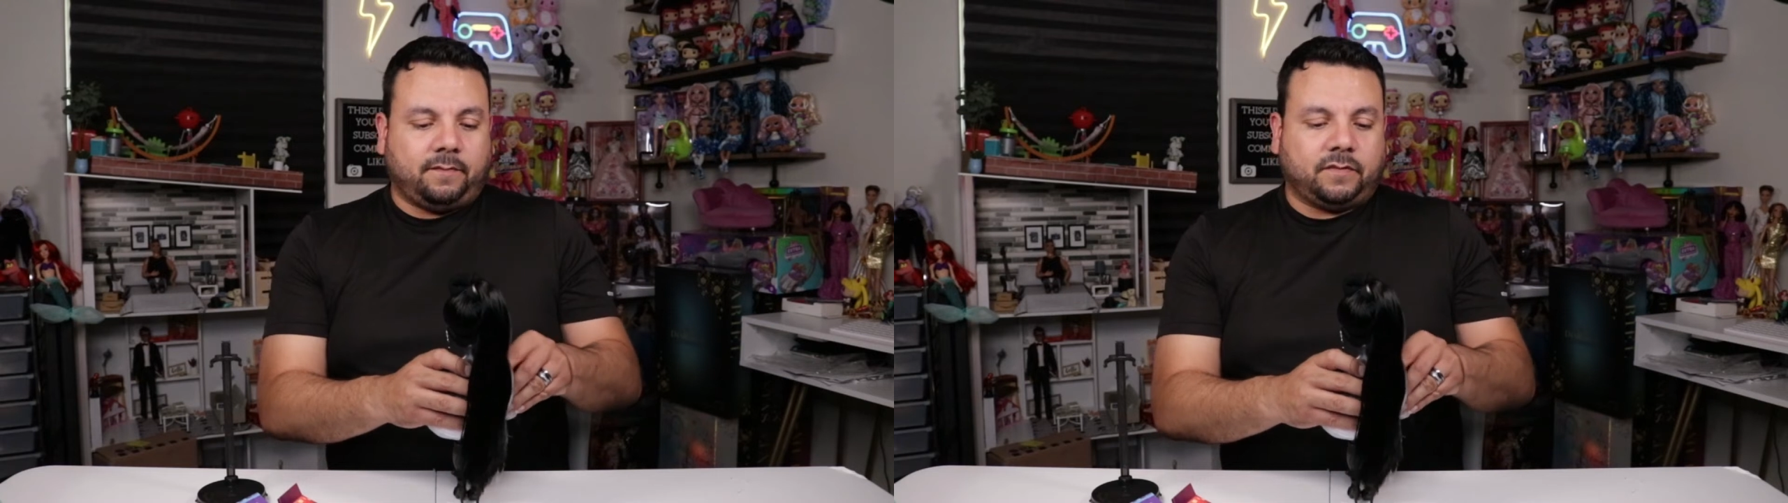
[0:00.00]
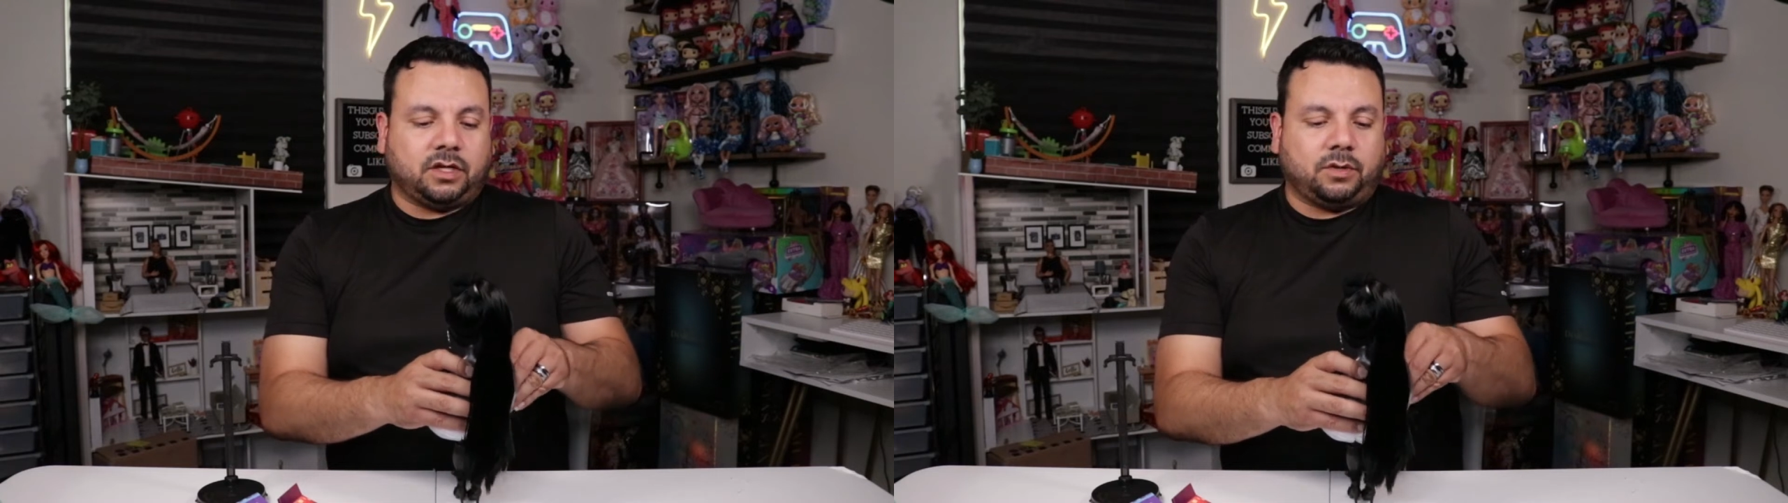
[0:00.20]

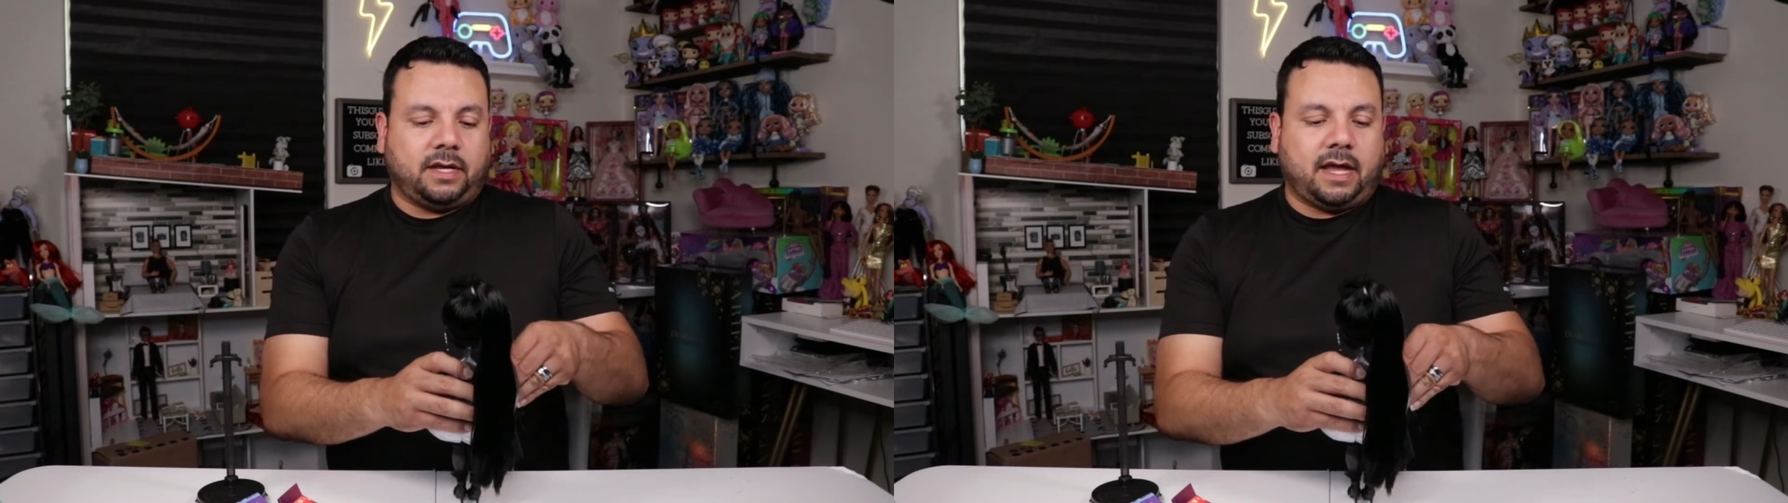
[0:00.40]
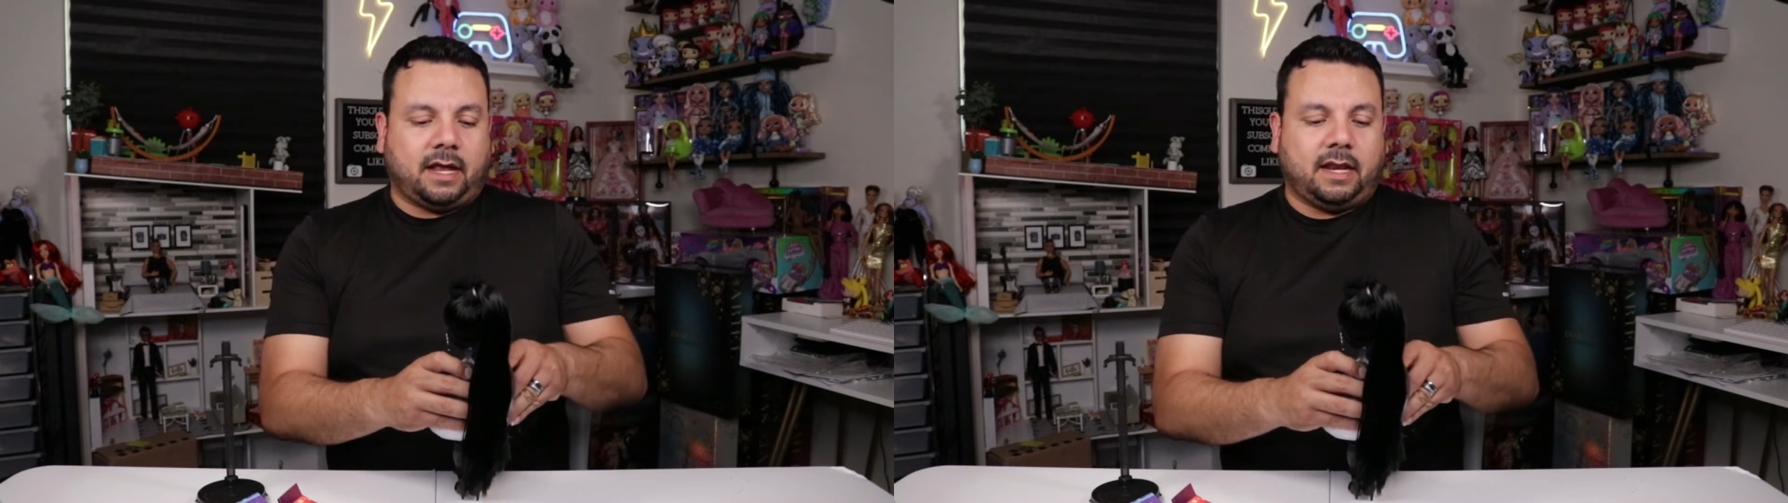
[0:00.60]
So
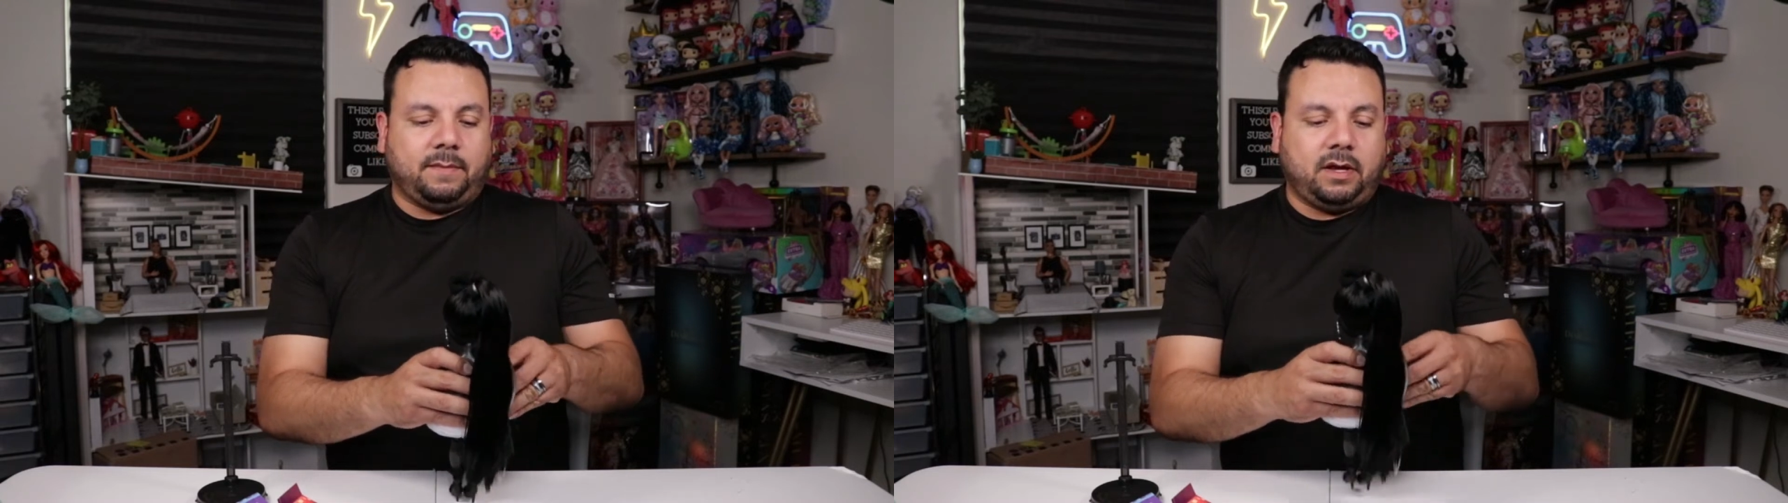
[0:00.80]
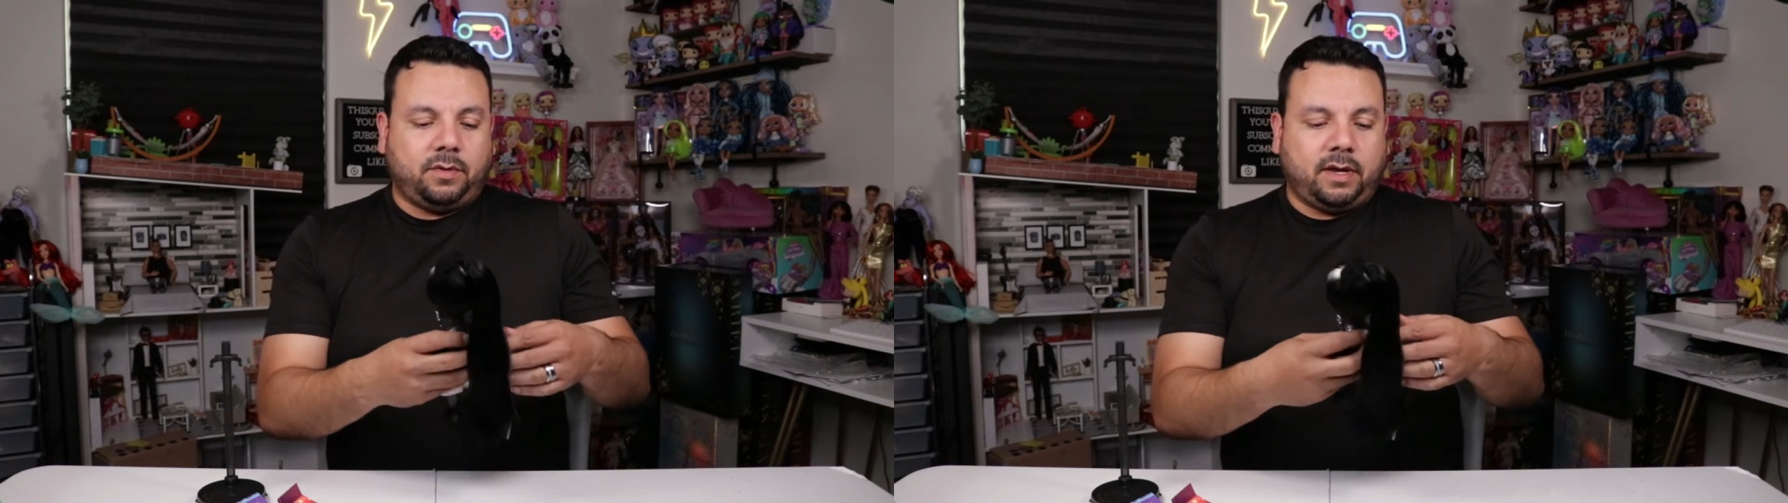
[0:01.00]
yeah,
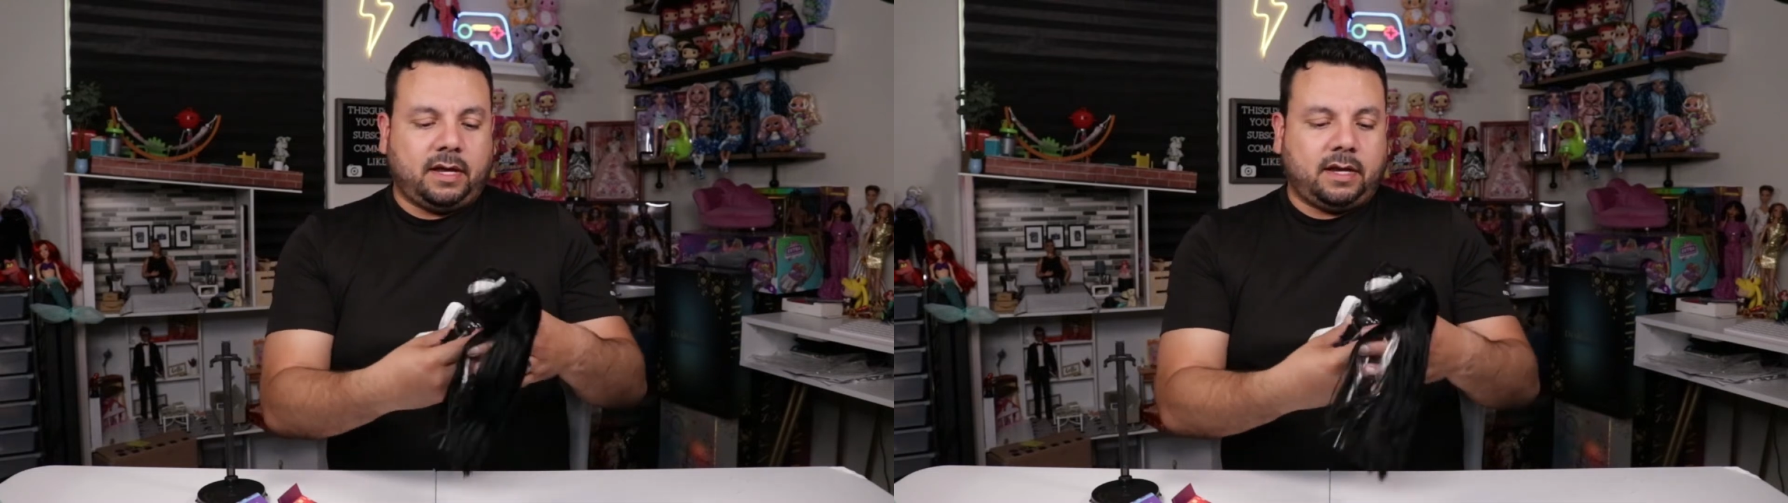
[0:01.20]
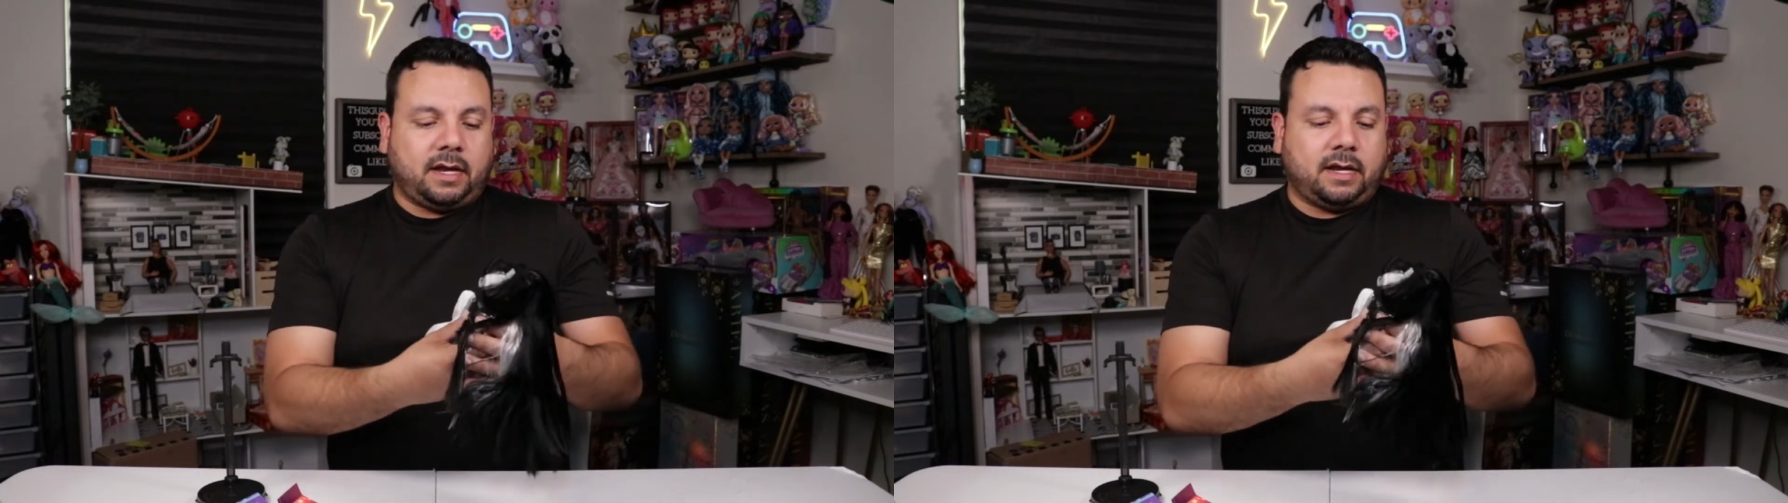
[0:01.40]
let me go
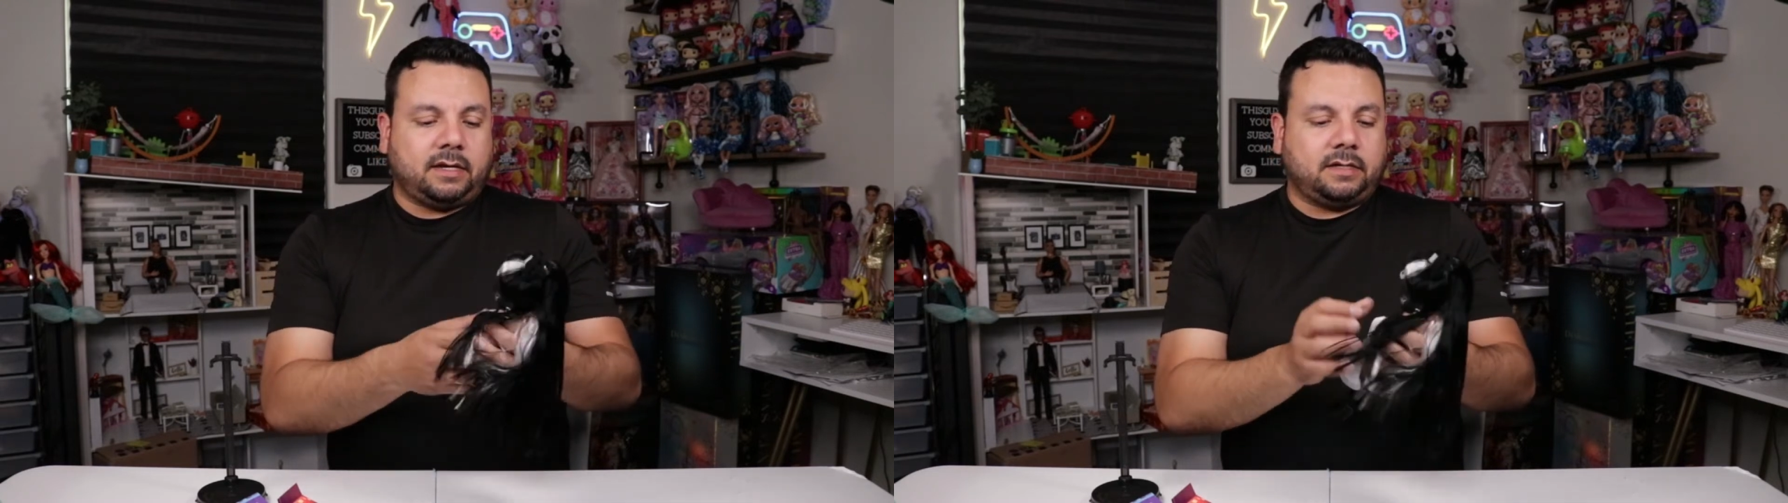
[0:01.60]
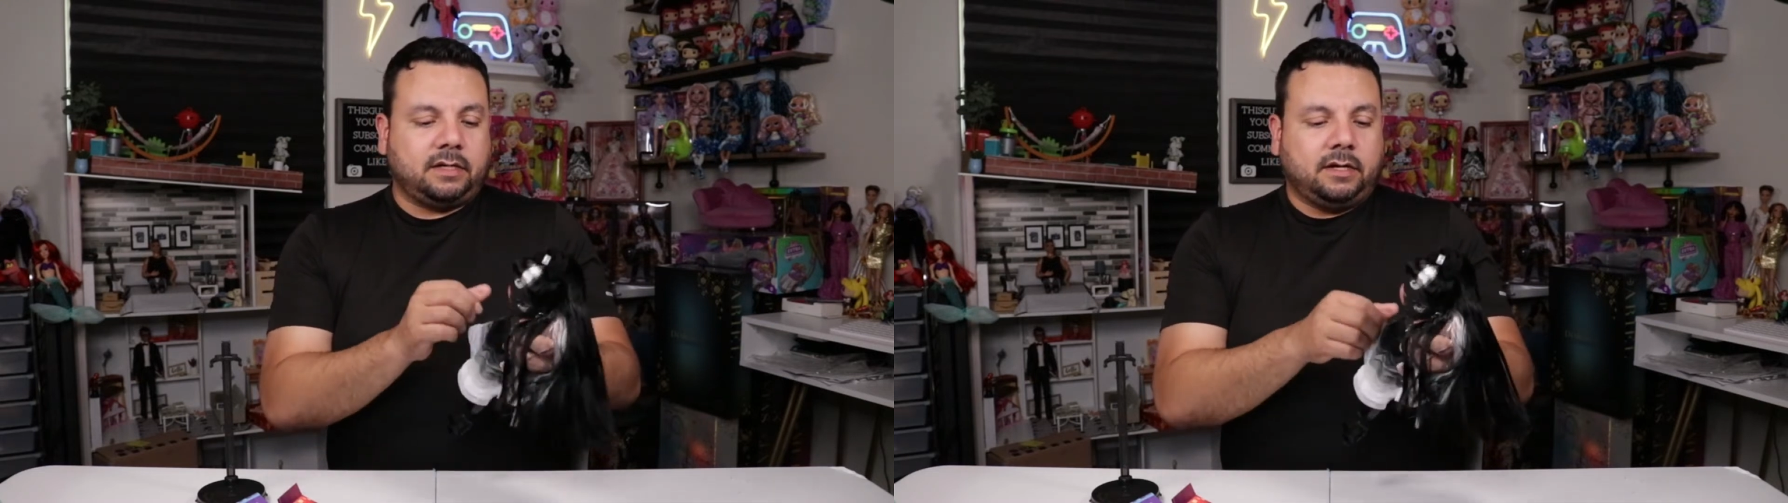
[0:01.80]
ahead
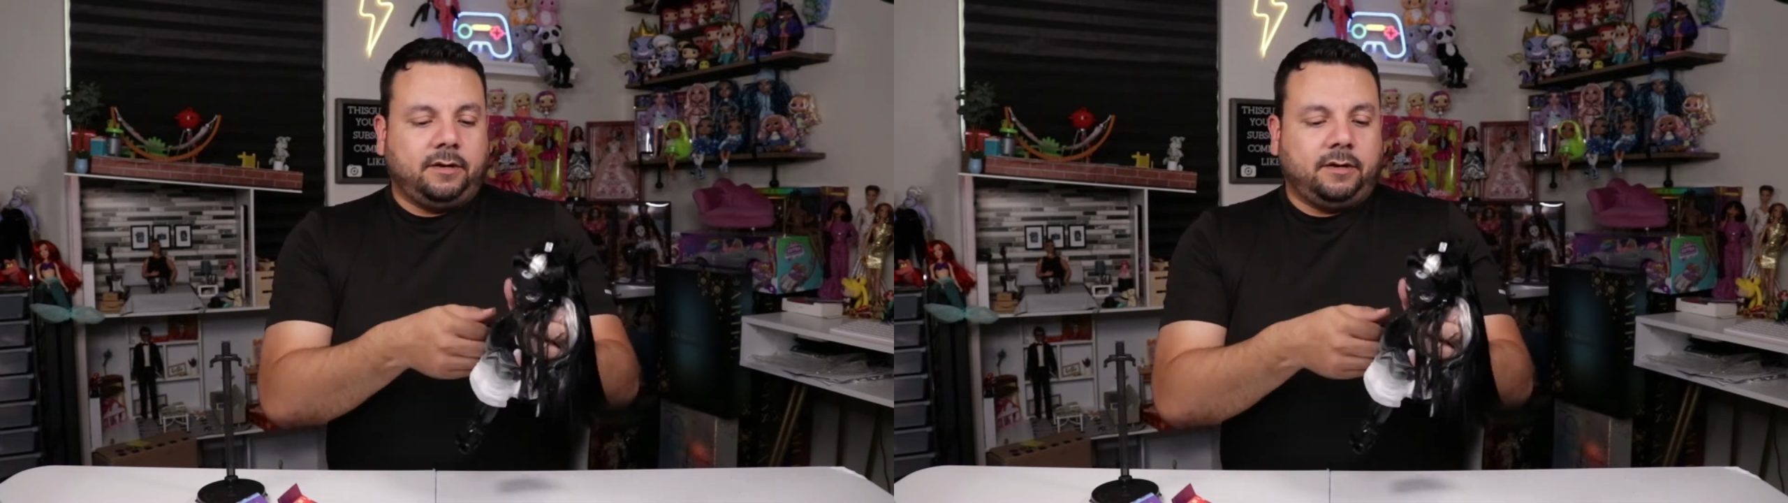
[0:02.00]
and